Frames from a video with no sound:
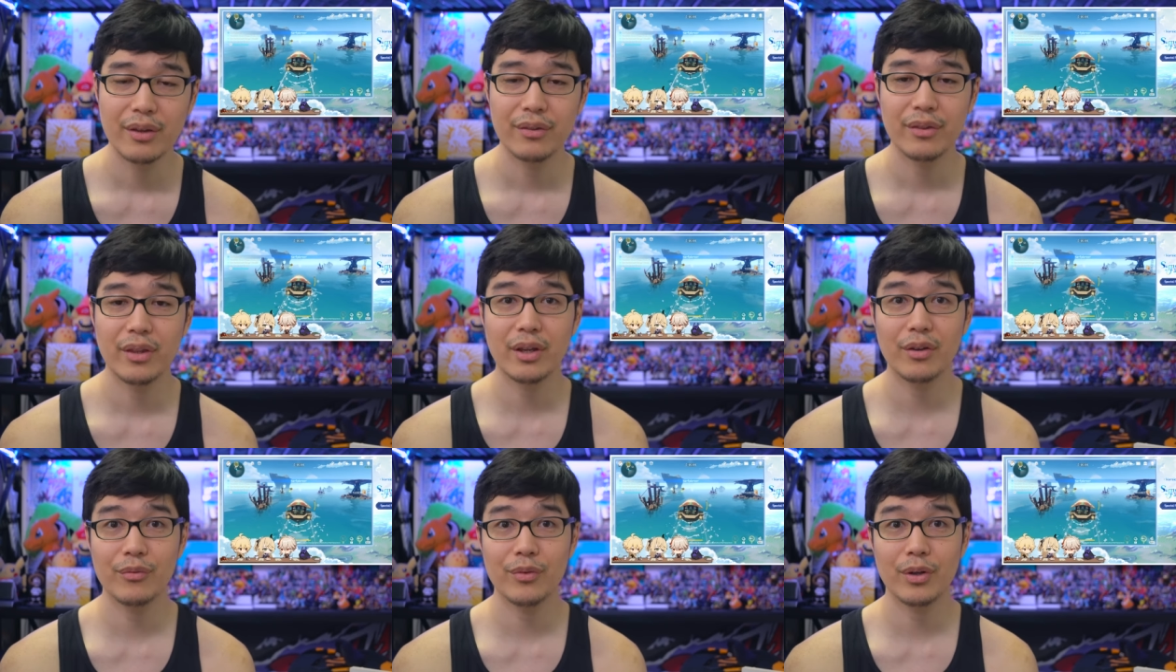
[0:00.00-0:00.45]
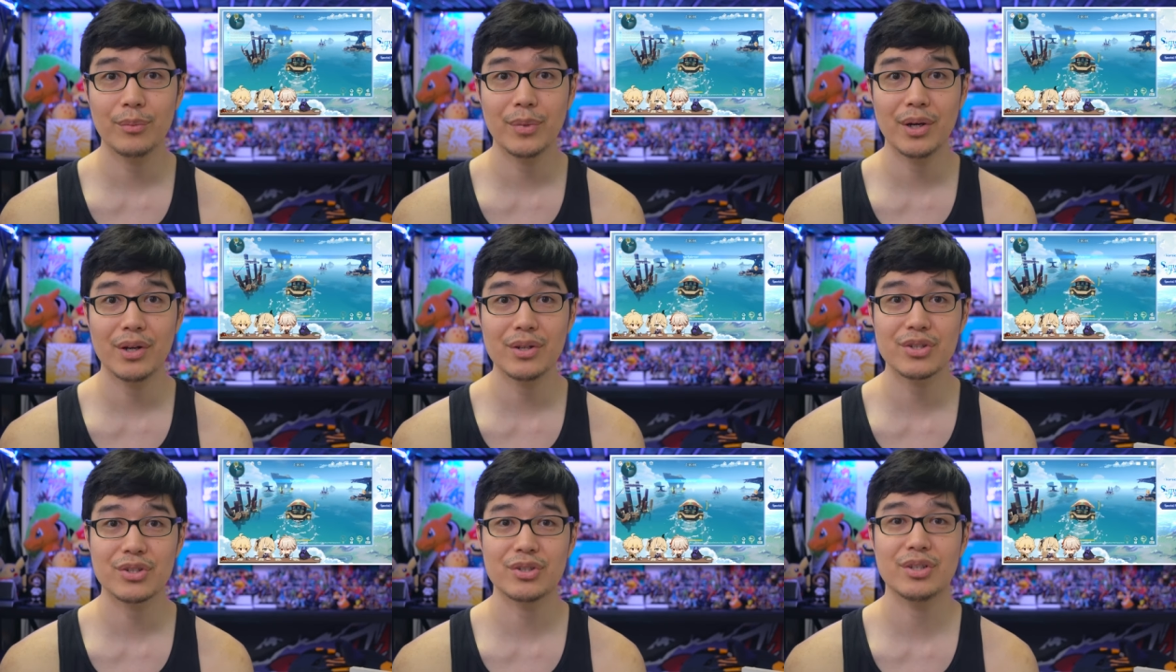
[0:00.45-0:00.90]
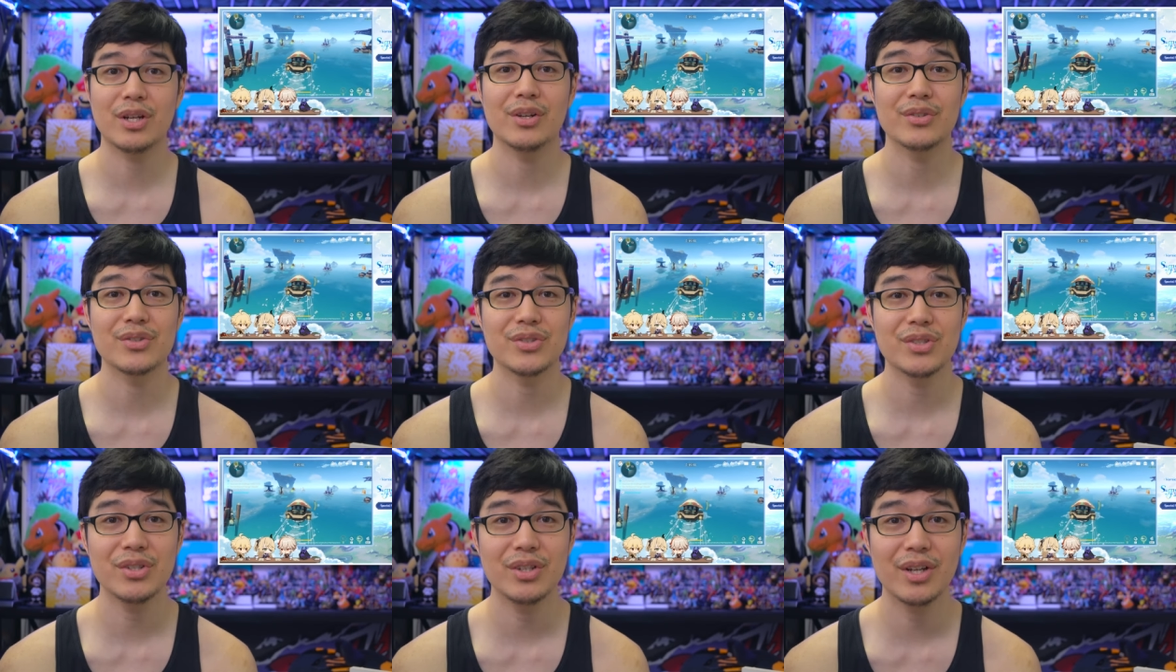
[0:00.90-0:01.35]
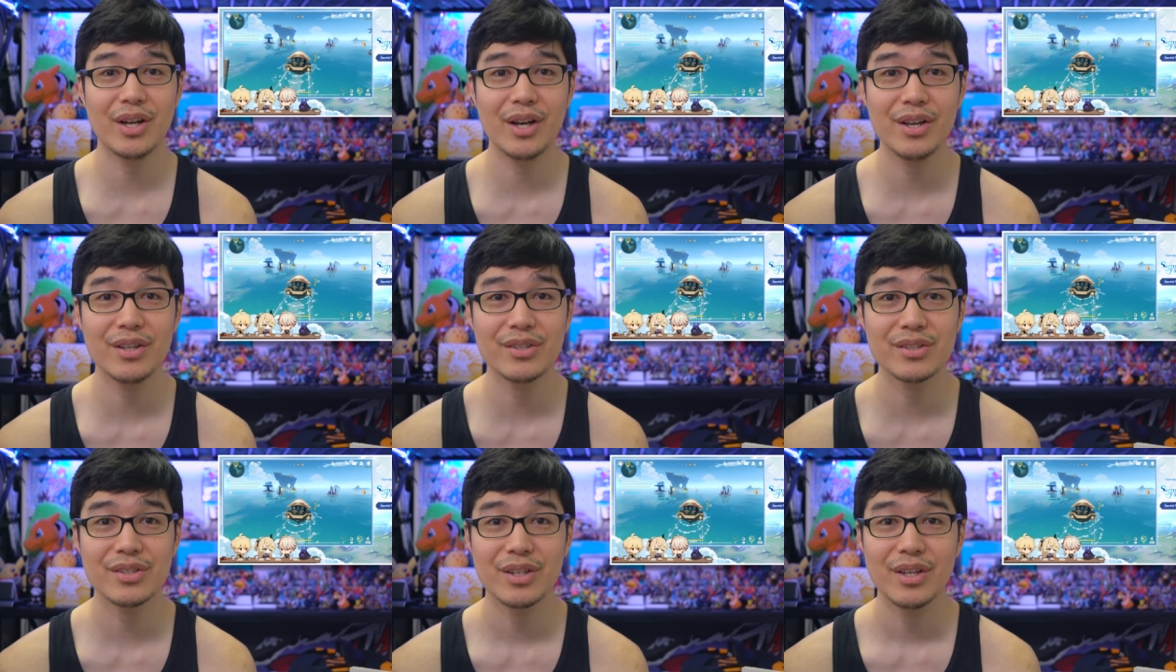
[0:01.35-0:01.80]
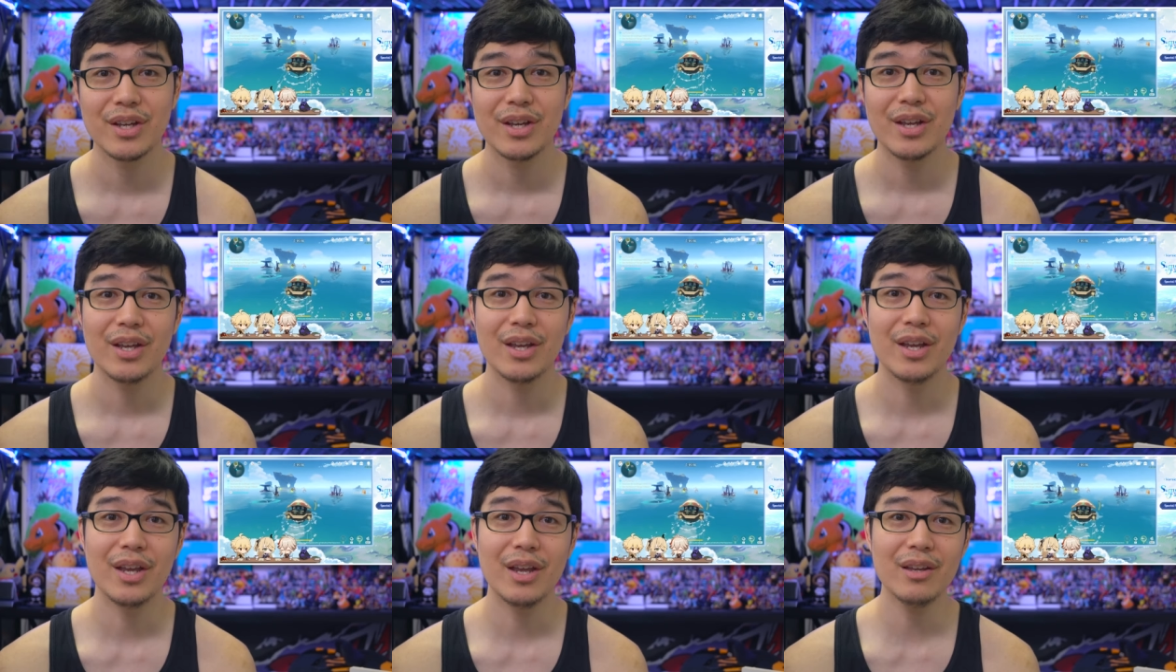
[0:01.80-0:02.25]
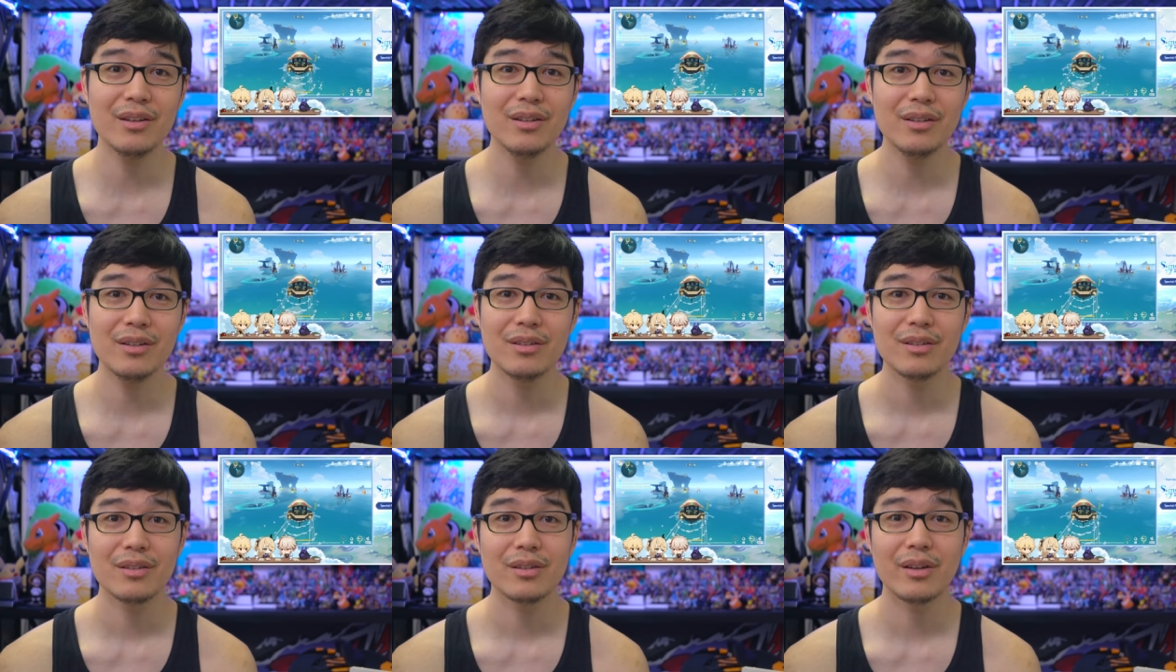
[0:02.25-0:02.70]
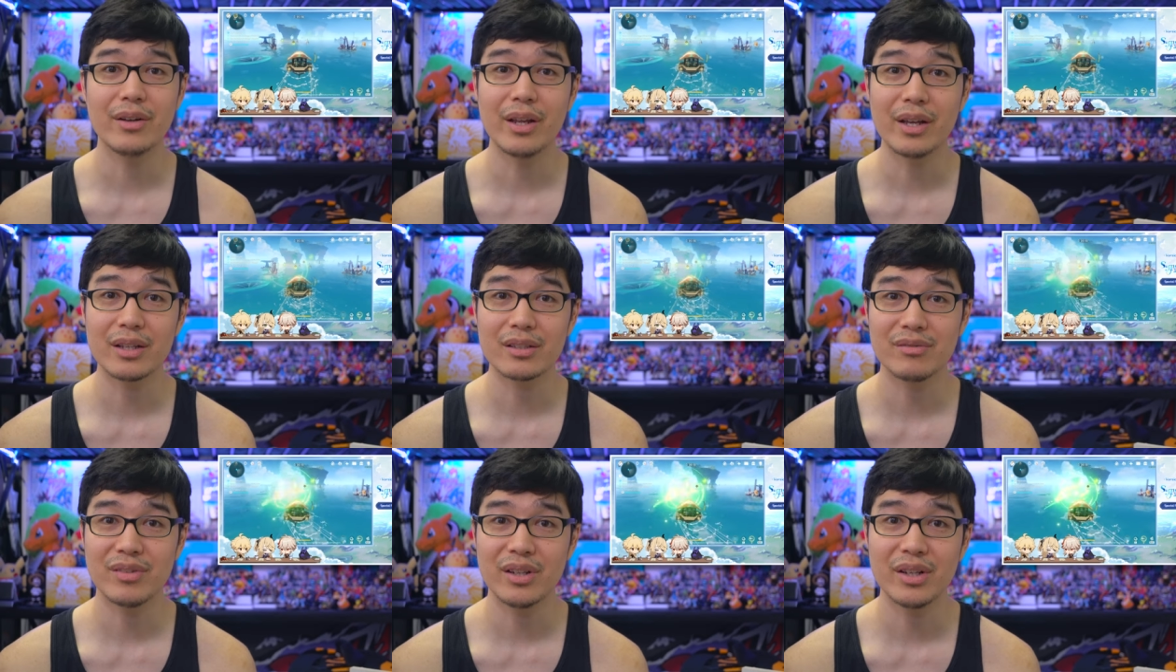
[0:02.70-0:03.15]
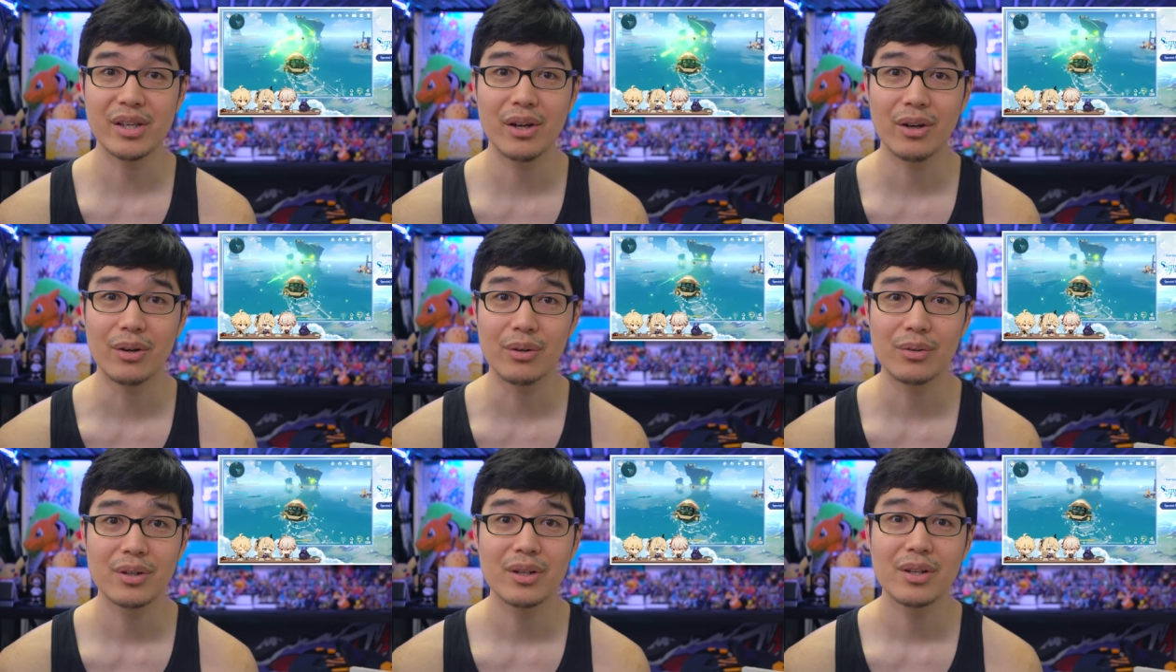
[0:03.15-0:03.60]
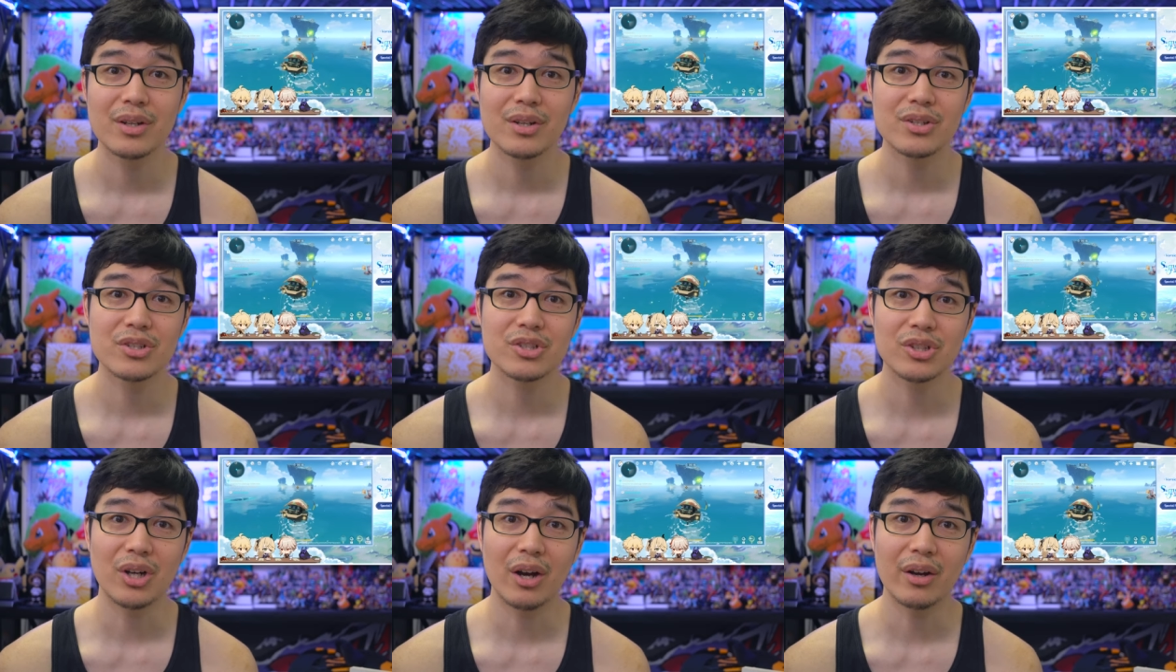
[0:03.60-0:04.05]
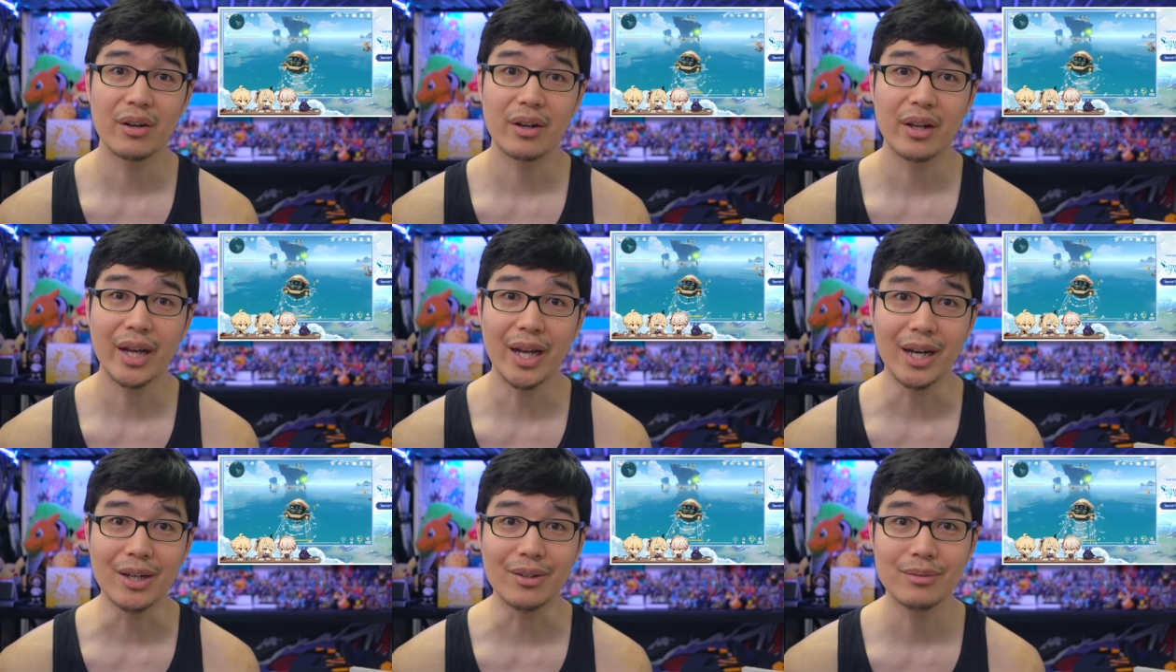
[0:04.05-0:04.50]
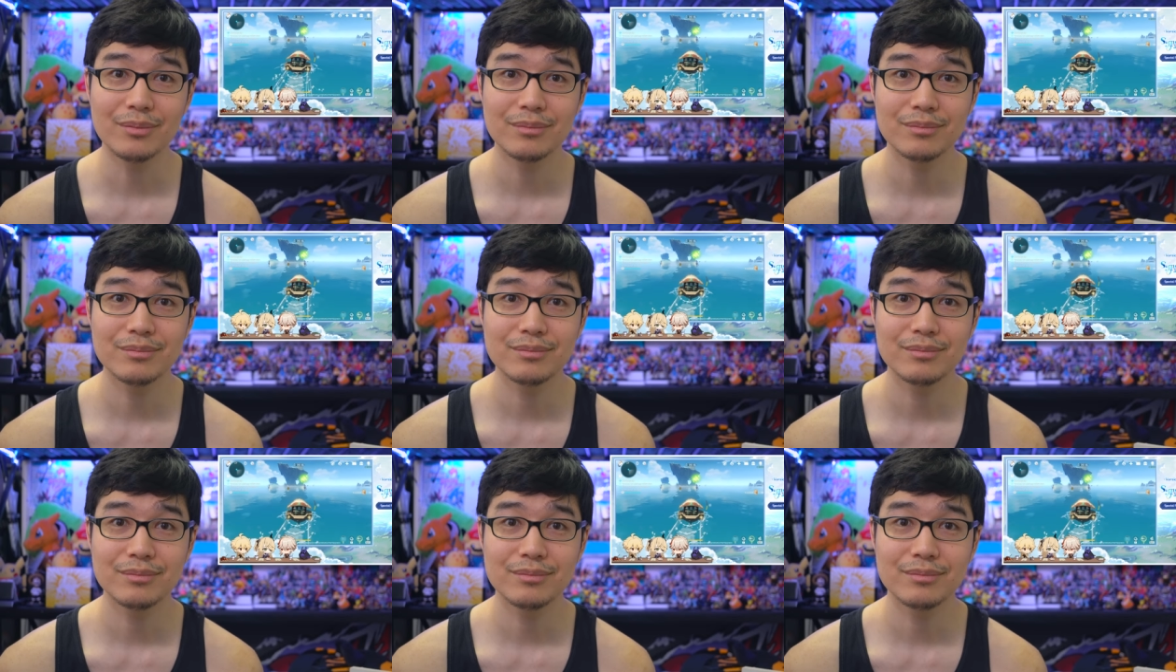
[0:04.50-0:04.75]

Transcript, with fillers: Thank you very much. I'll see you guys in the next video. Sean out.